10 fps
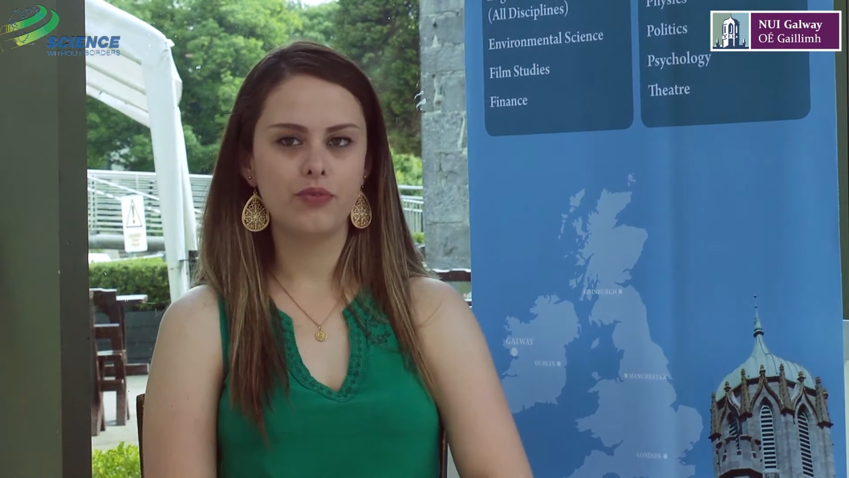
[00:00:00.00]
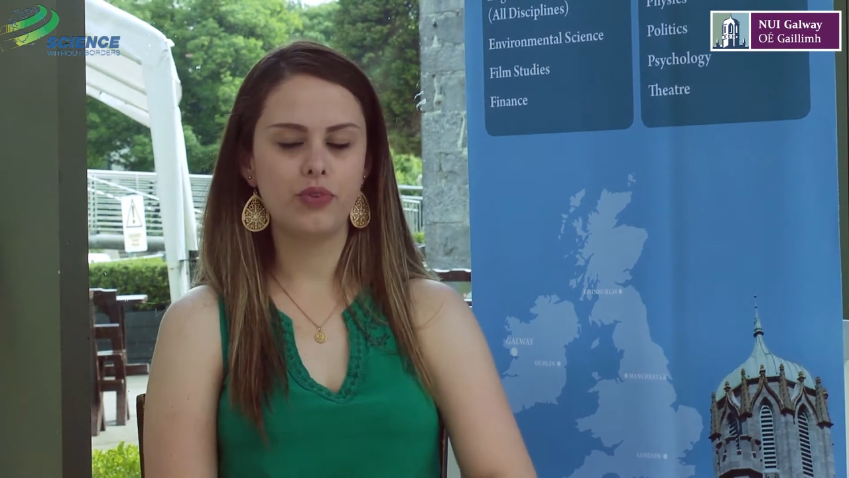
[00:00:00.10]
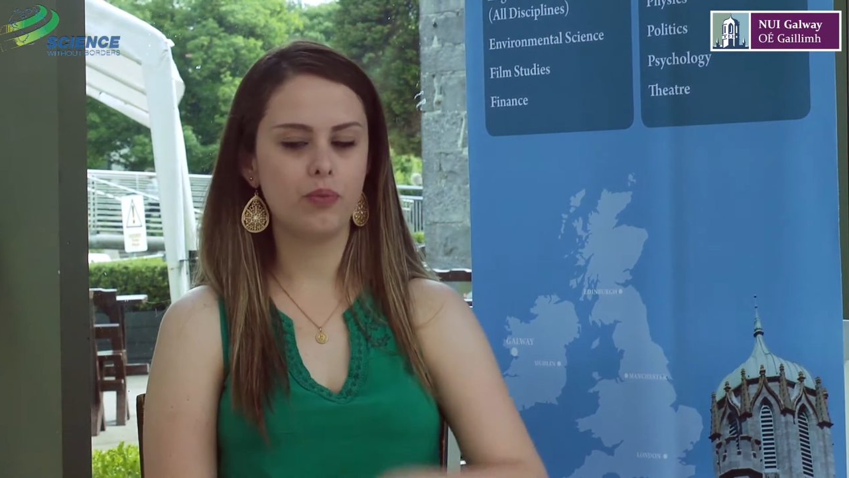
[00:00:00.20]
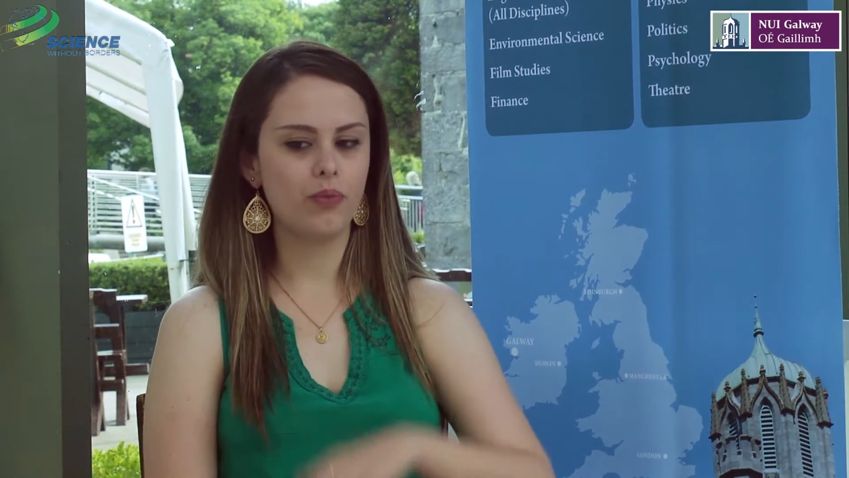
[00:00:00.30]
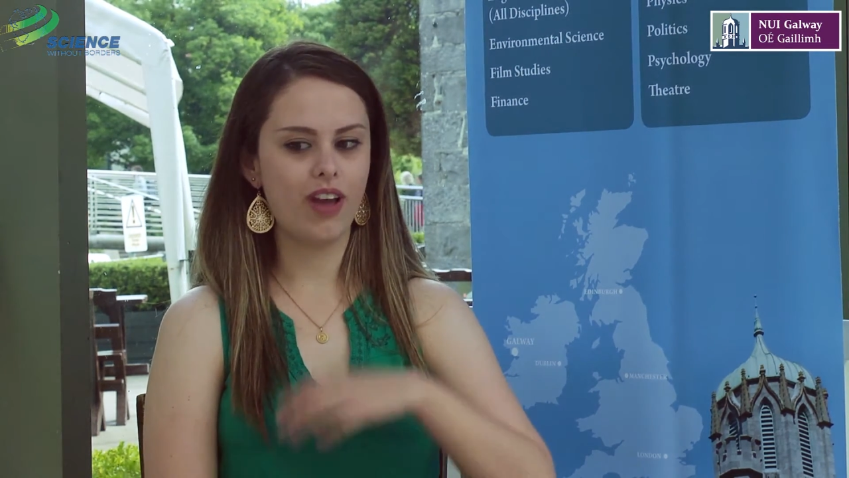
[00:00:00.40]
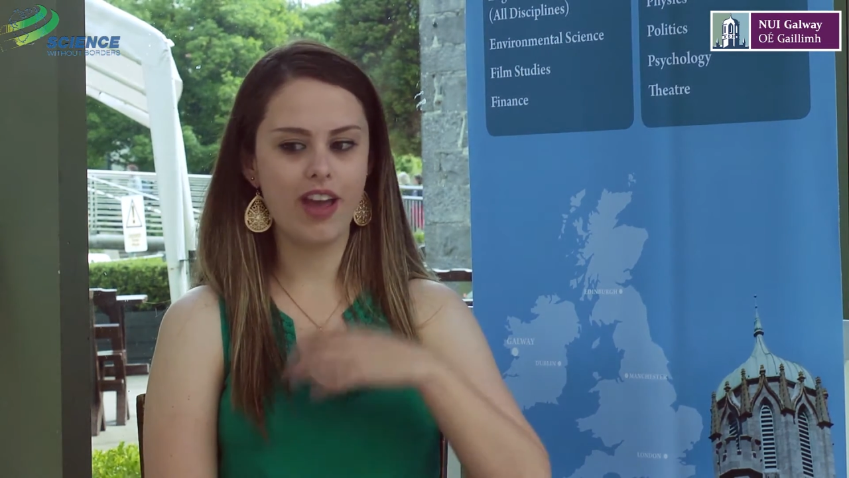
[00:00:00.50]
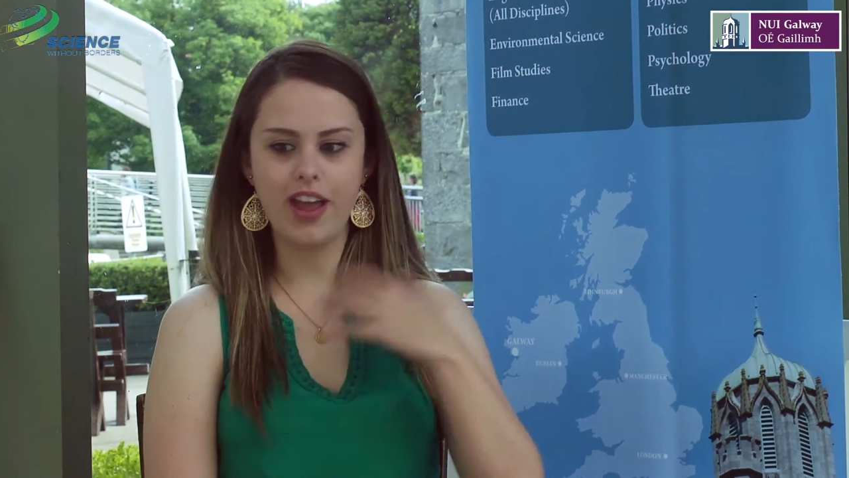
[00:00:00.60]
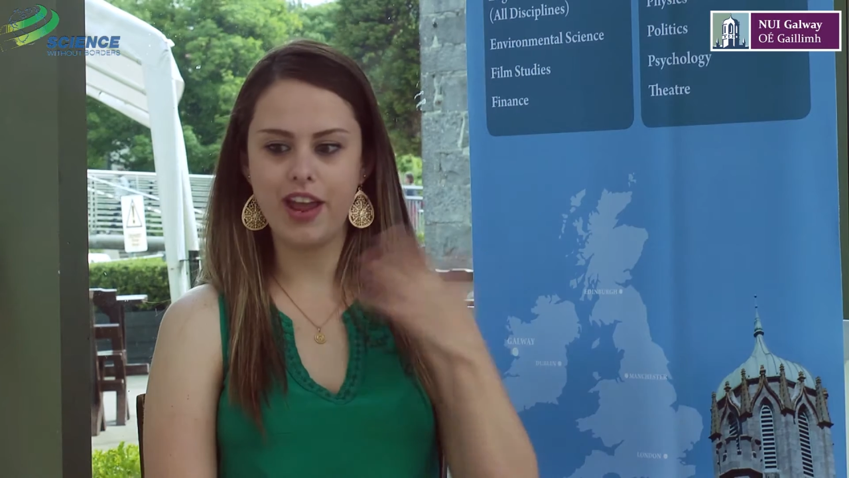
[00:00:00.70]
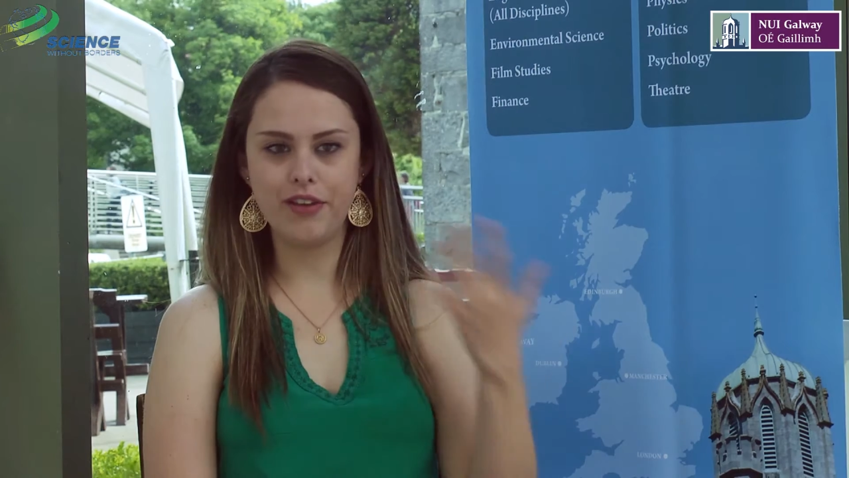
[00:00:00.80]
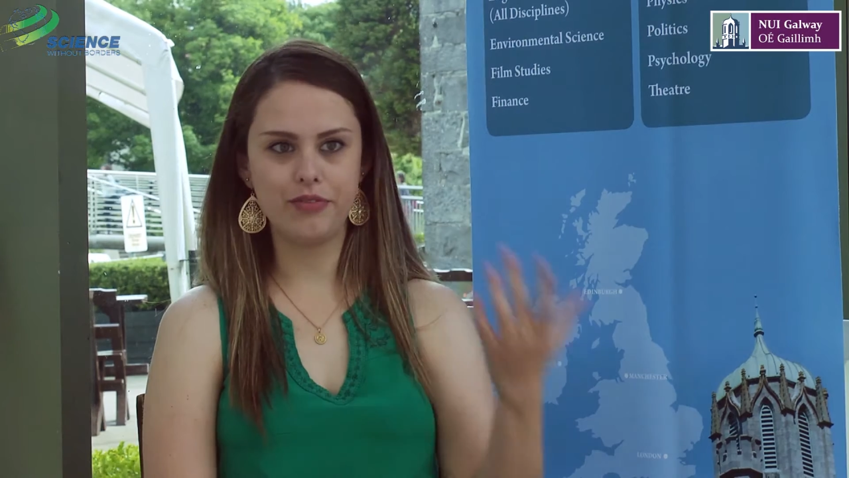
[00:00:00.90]
from
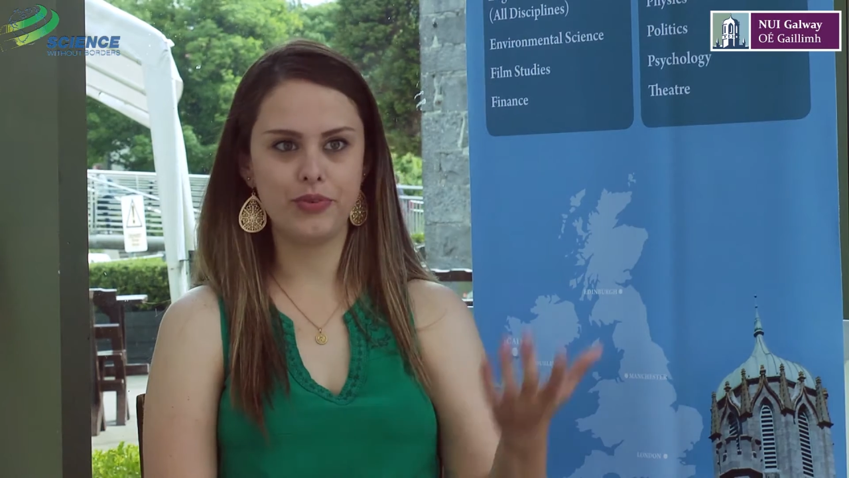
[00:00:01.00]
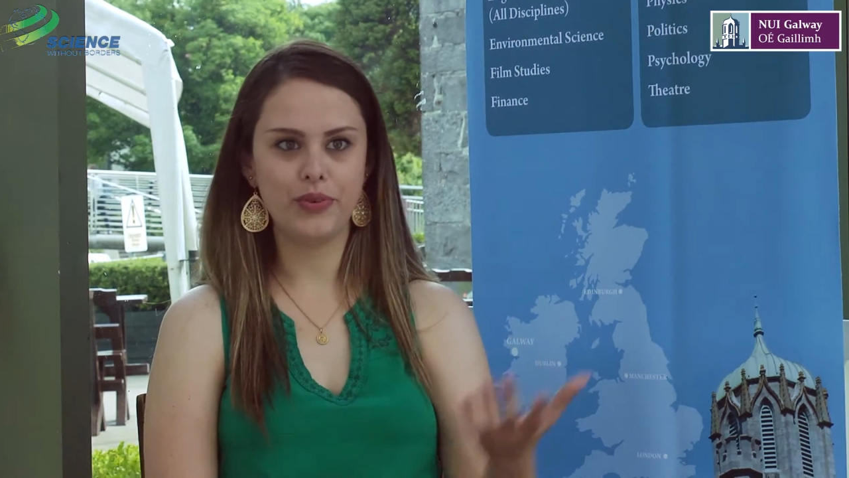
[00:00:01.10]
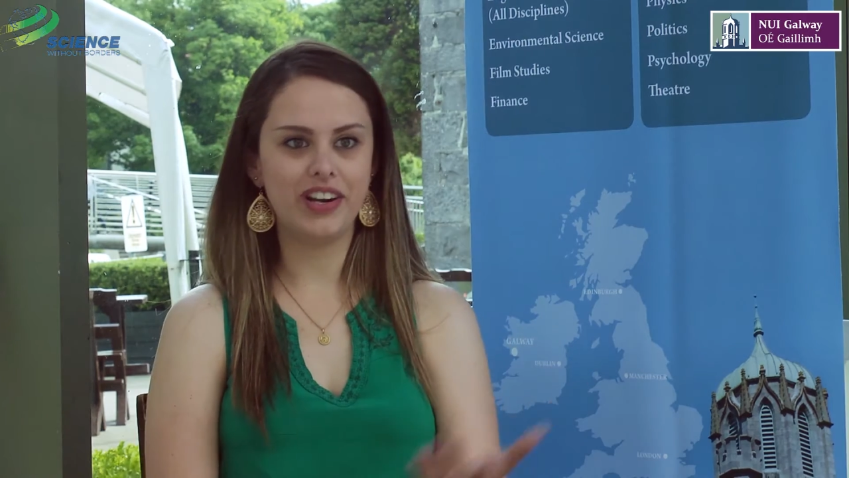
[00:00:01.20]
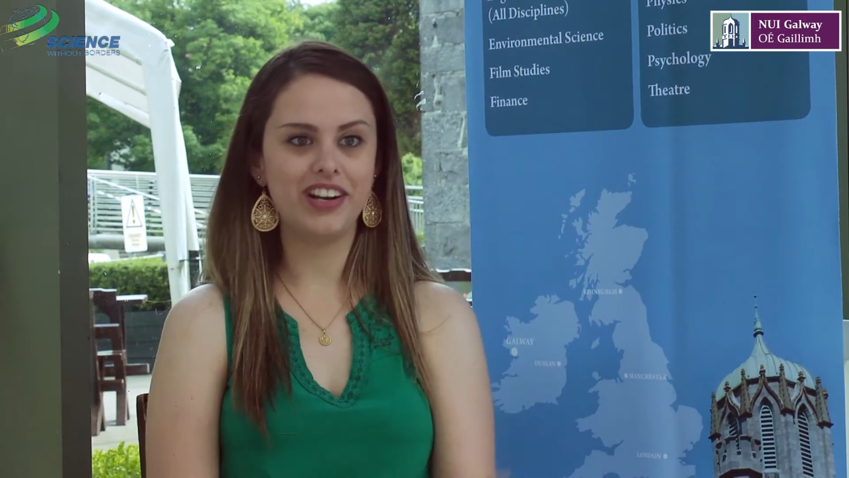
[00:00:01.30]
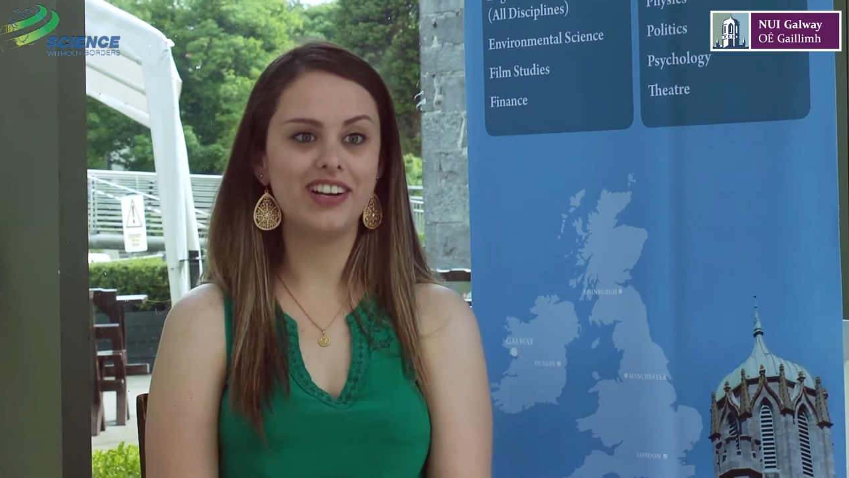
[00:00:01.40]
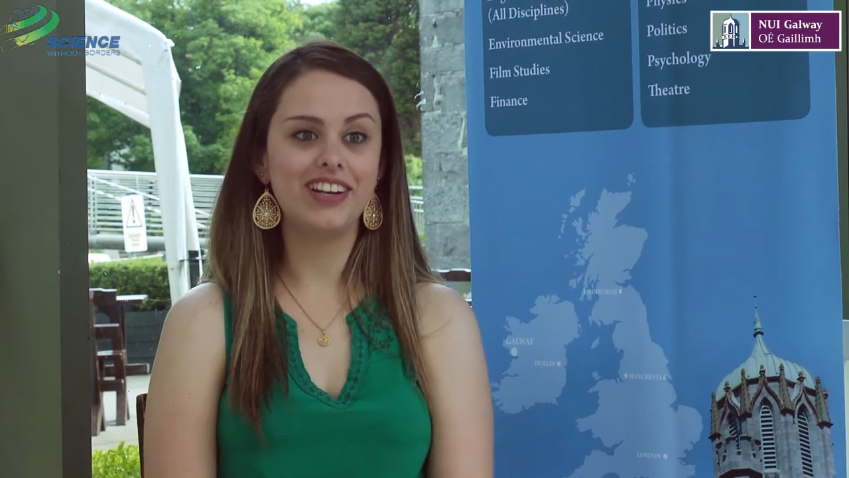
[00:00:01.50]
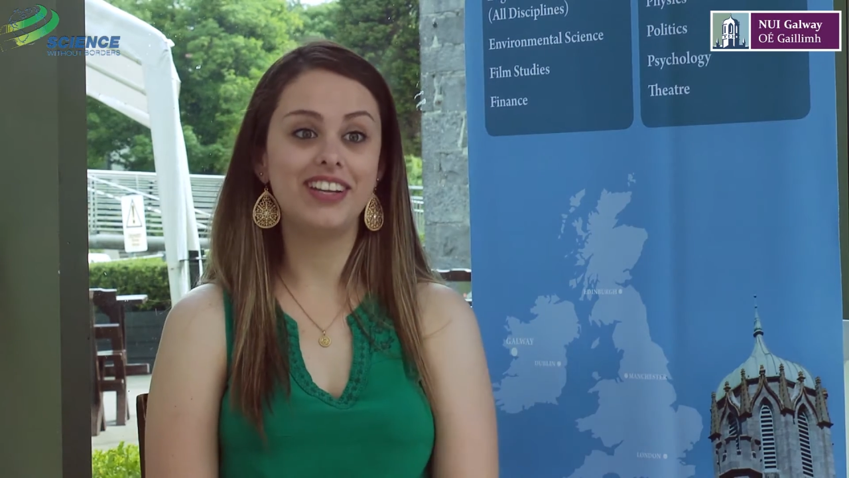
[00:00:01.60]
everywhere.